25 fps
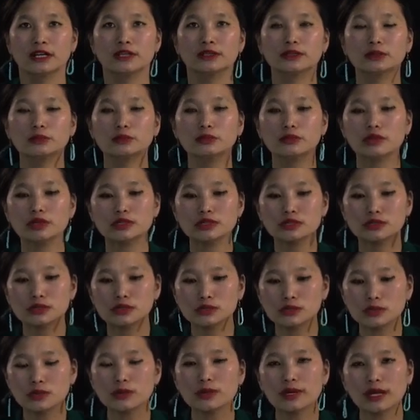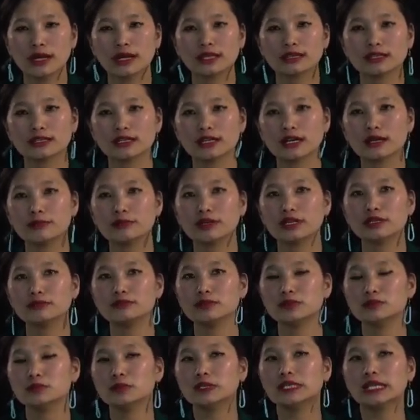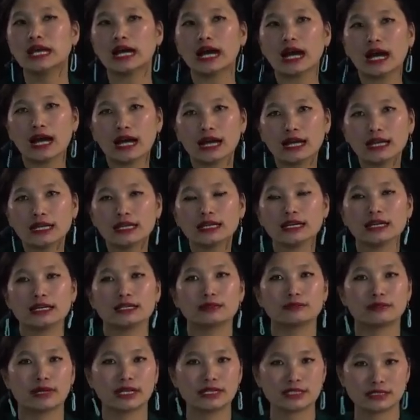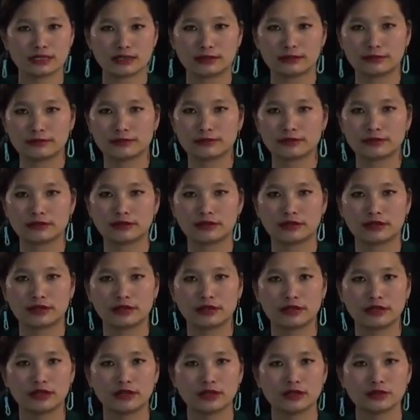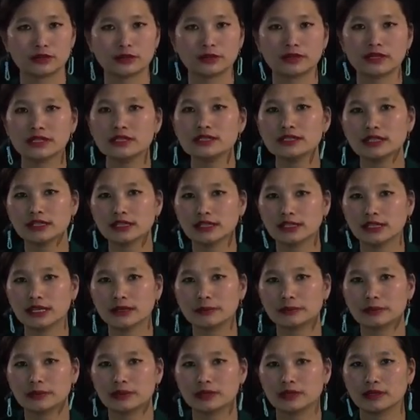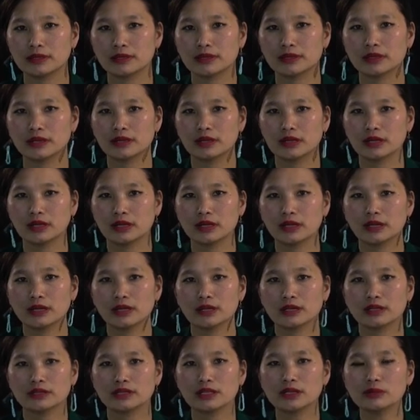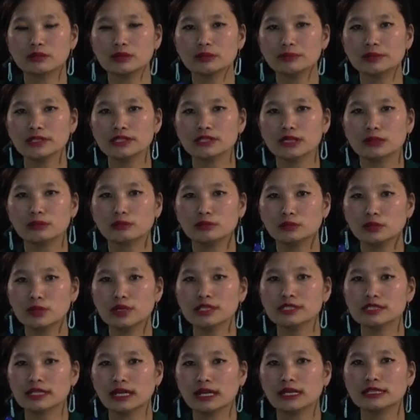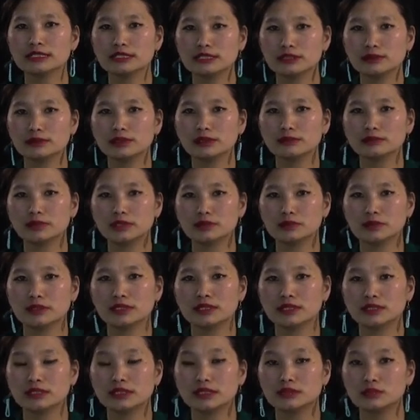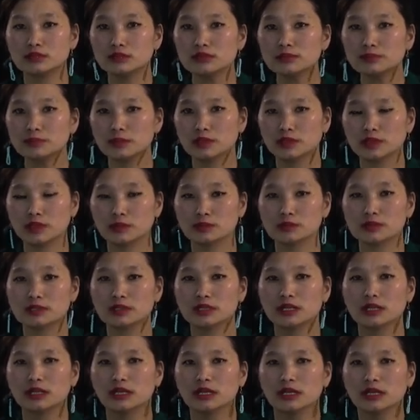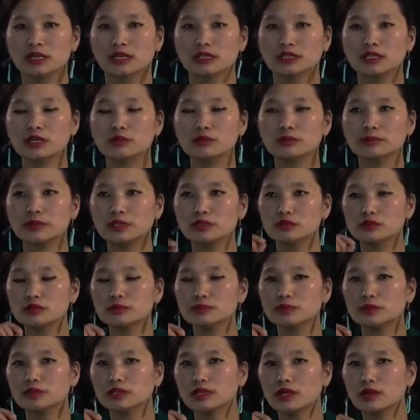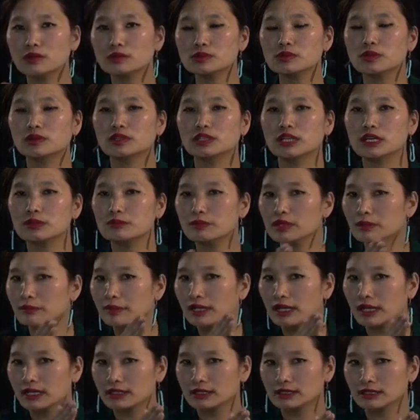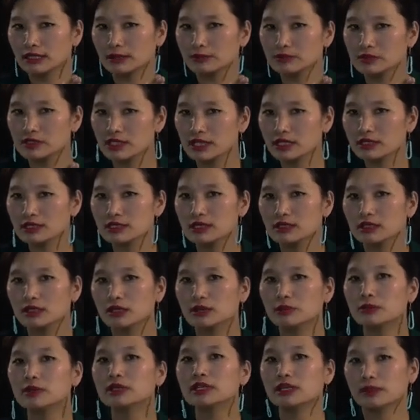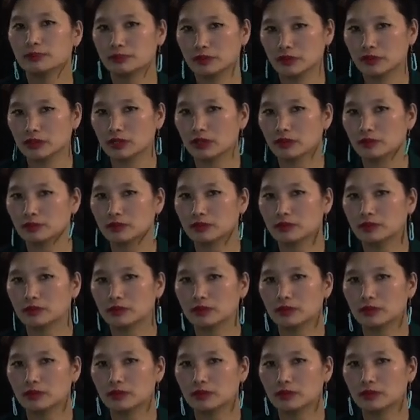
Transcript: The word saw had come in between I and myself. So there is a gap. There will be some words entering between the two pronouns. There will be two pronouns, or there may be a subject with a pronoun.